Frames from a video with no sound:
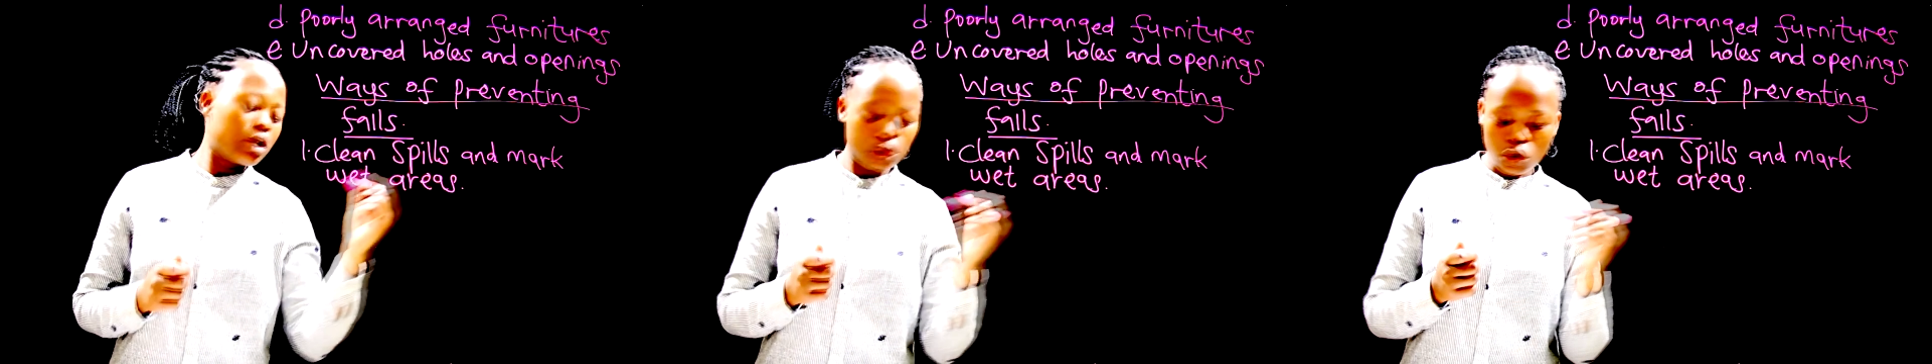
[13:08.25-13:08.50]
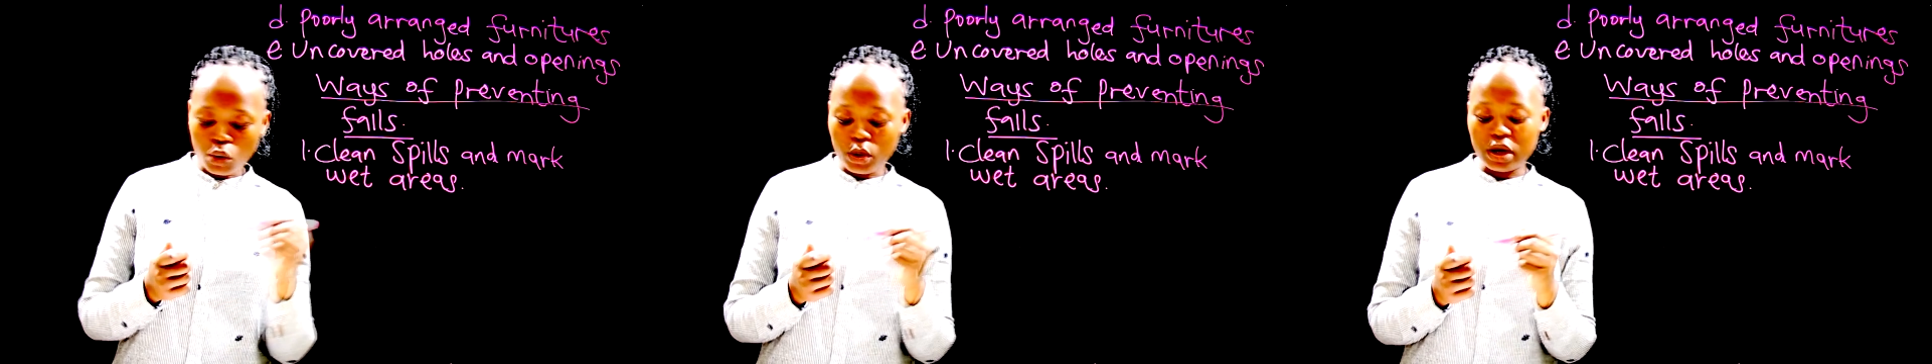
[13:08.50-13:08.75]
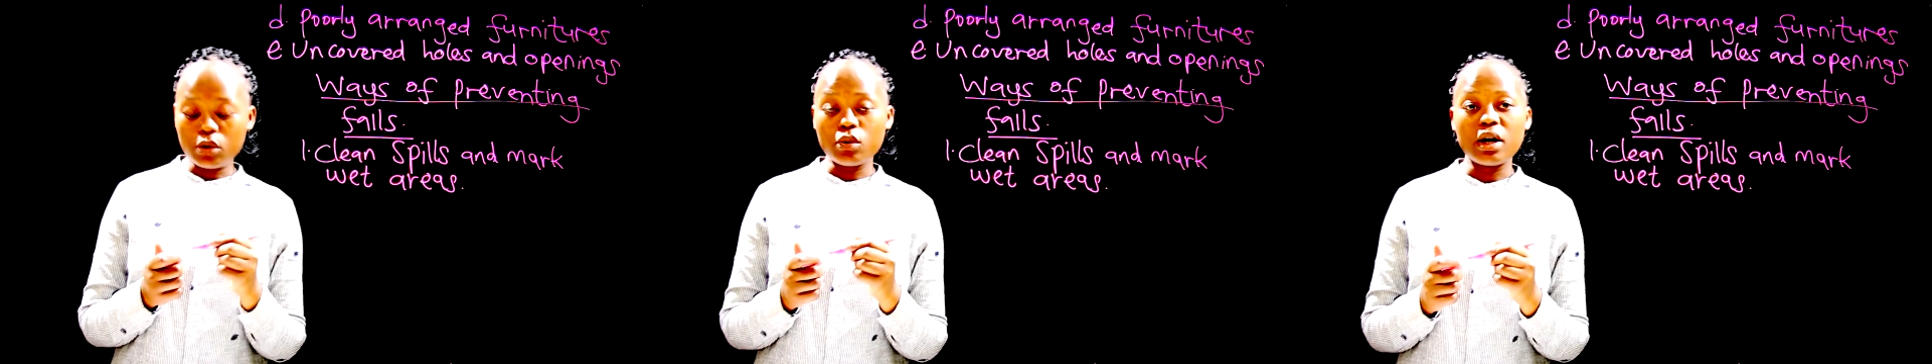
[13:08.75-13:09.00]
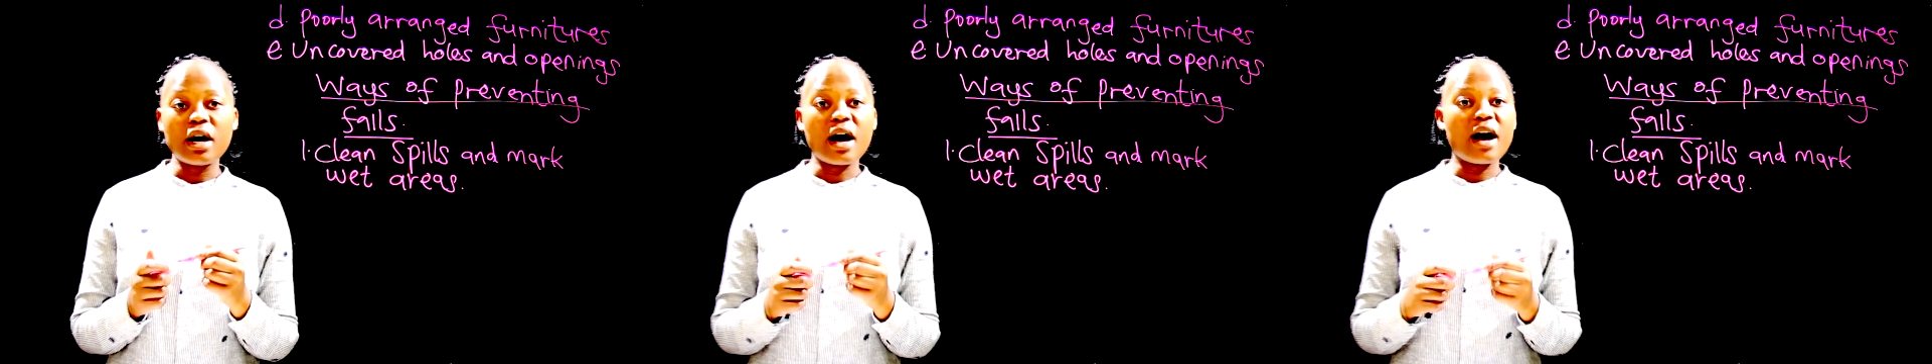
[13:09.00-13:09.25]
So when
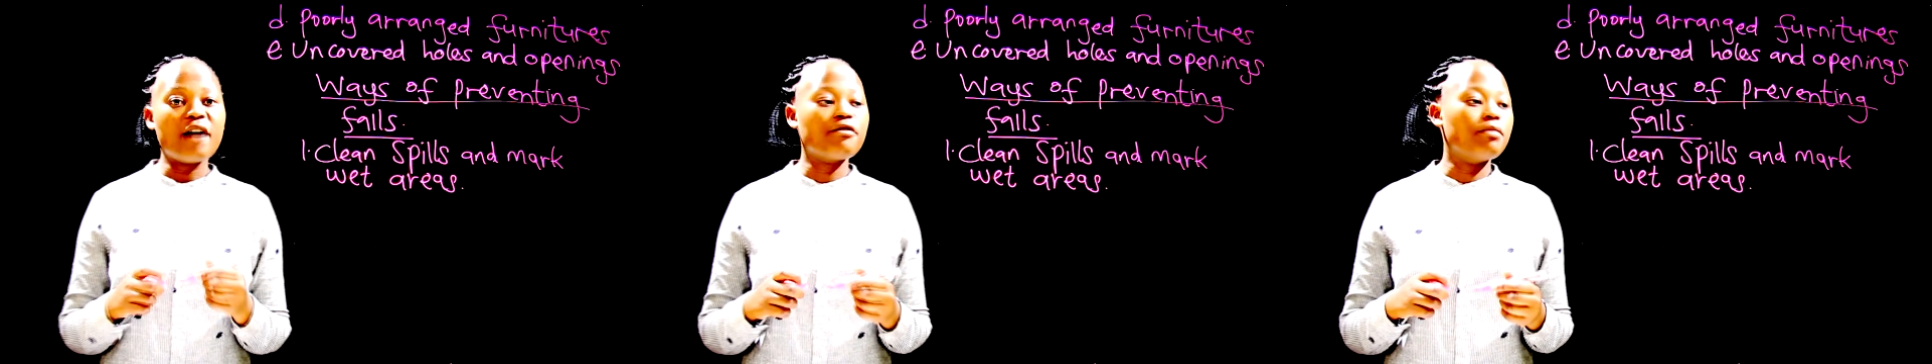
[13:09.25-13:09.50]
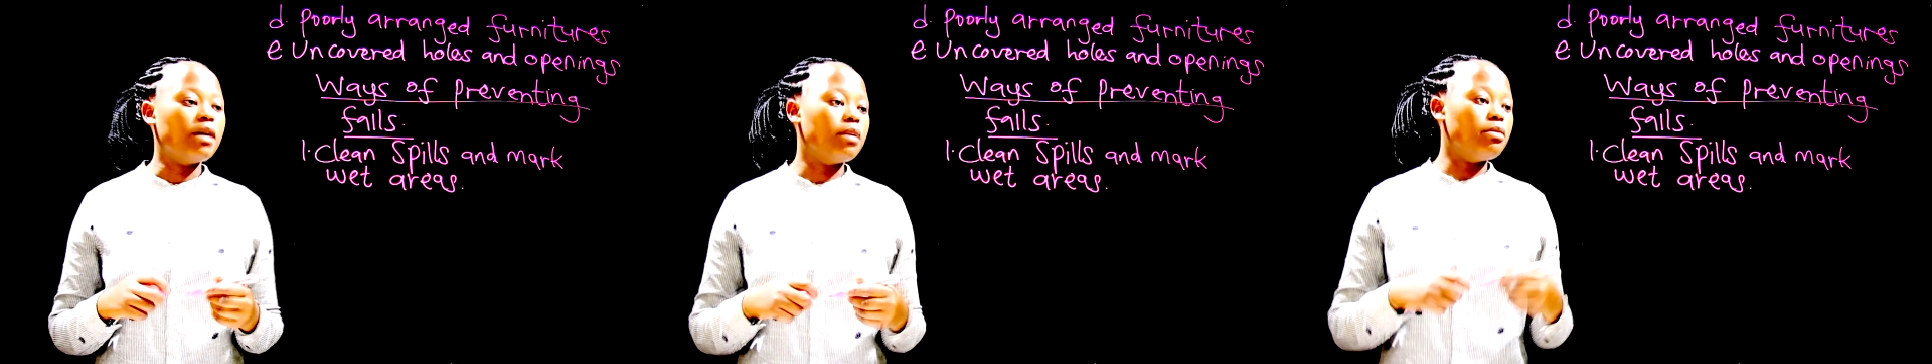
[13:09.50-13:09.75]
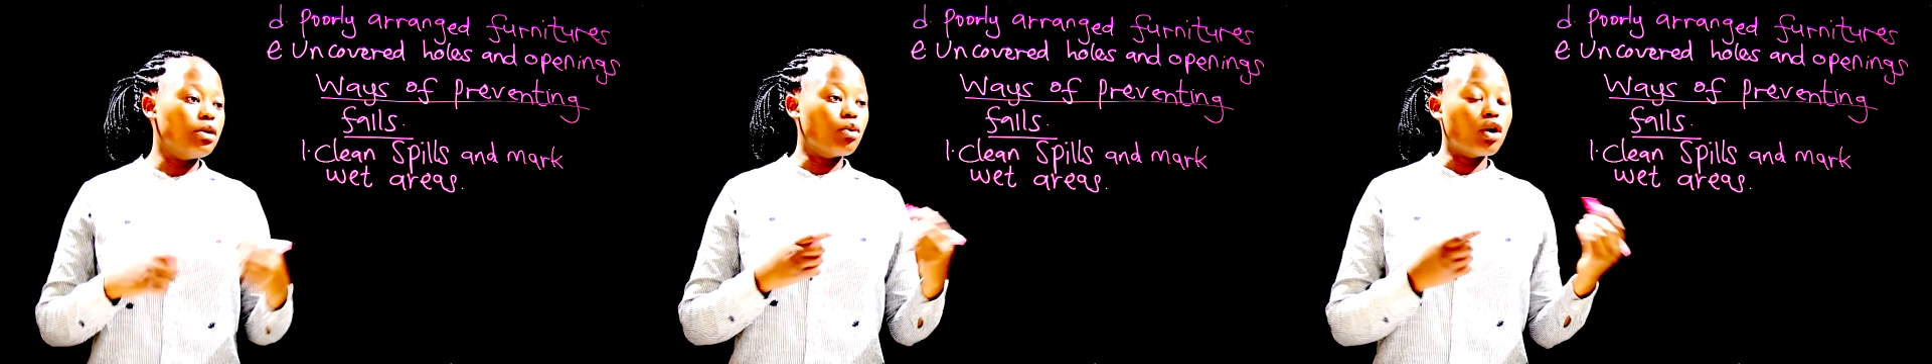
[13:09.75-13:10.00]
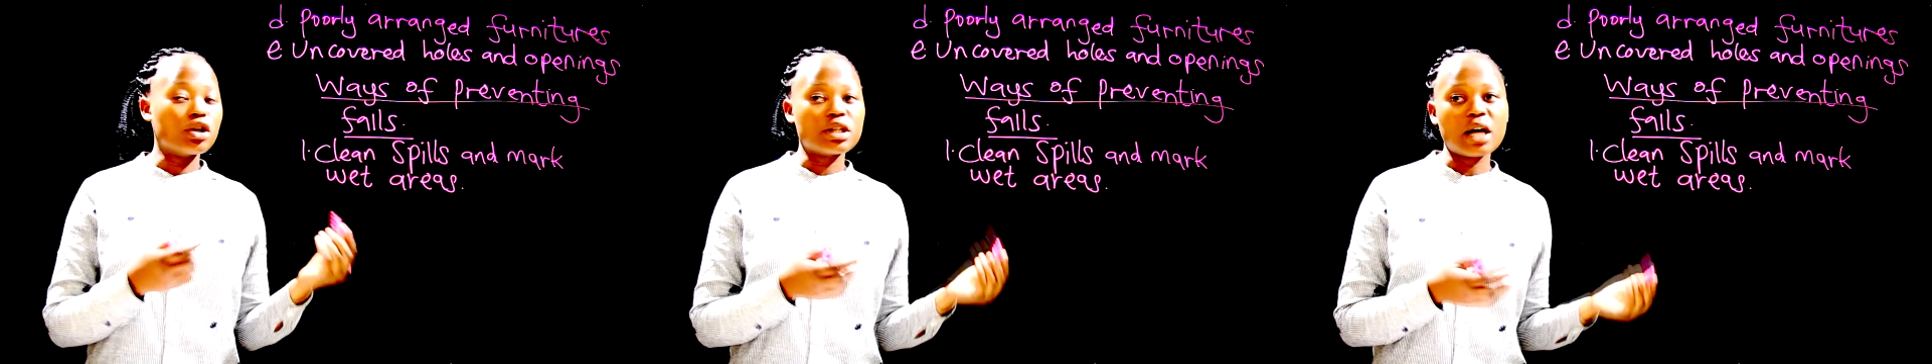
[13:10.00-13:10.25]
we have maybe
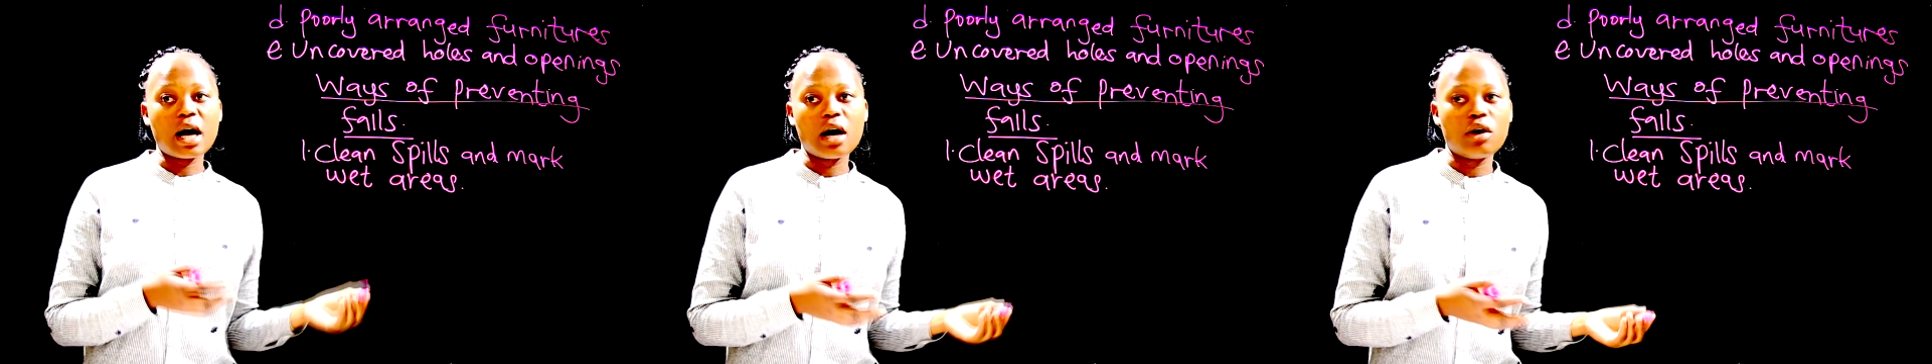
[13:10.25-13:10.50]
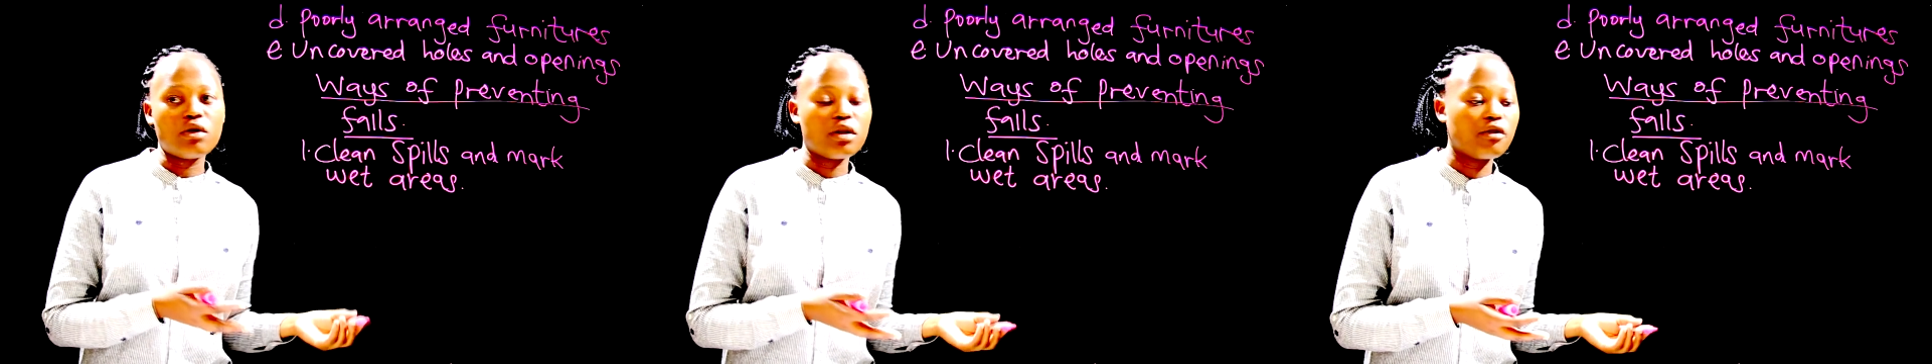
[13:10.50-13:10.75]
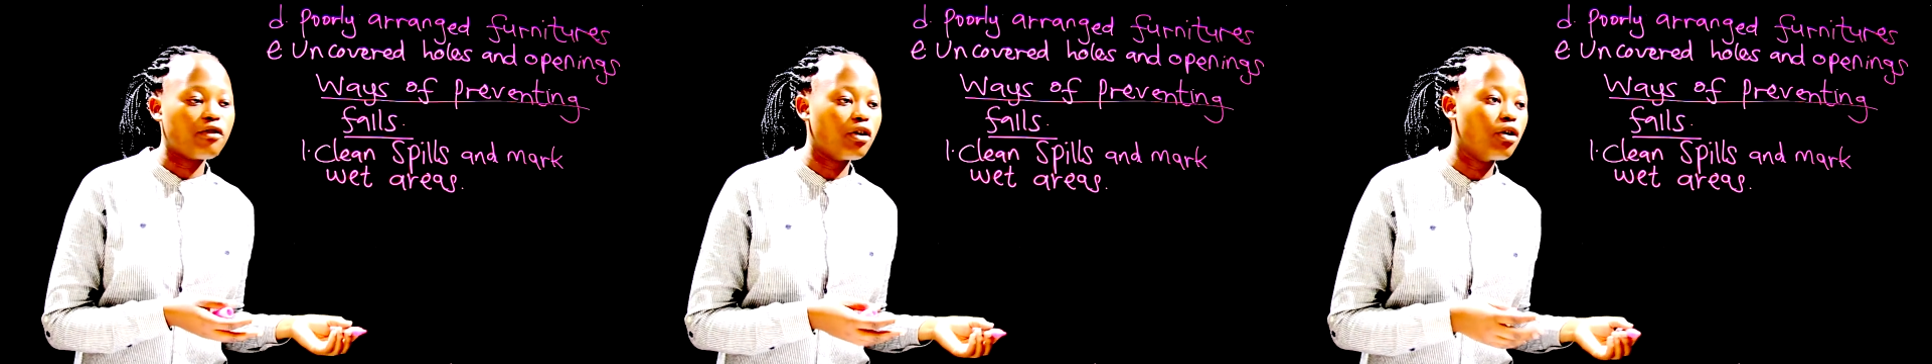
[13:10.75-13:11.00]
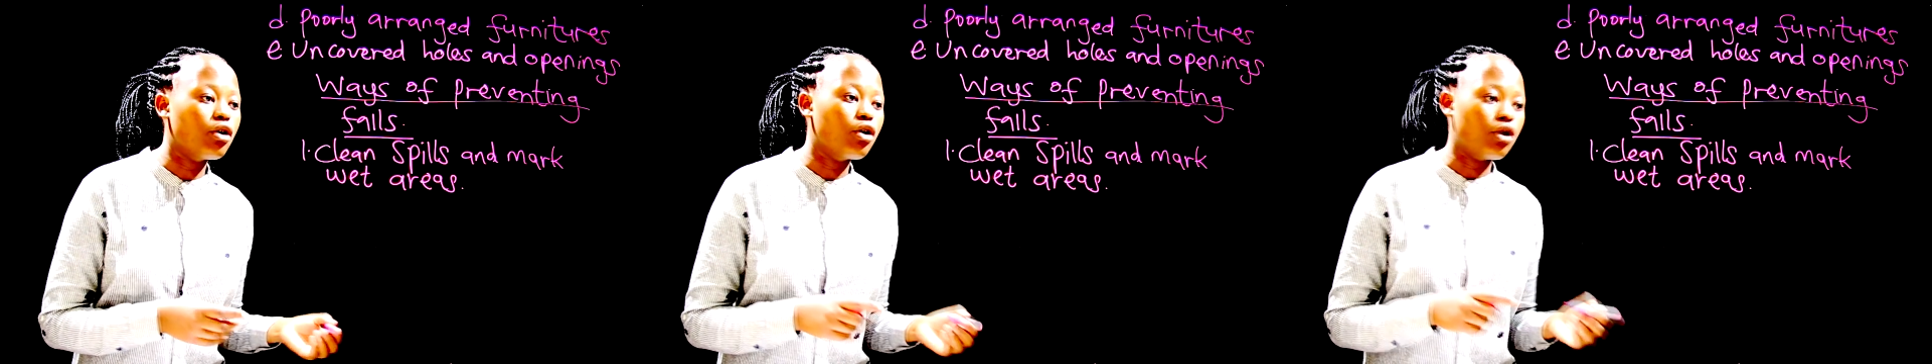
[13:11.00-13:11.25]
water on the floor,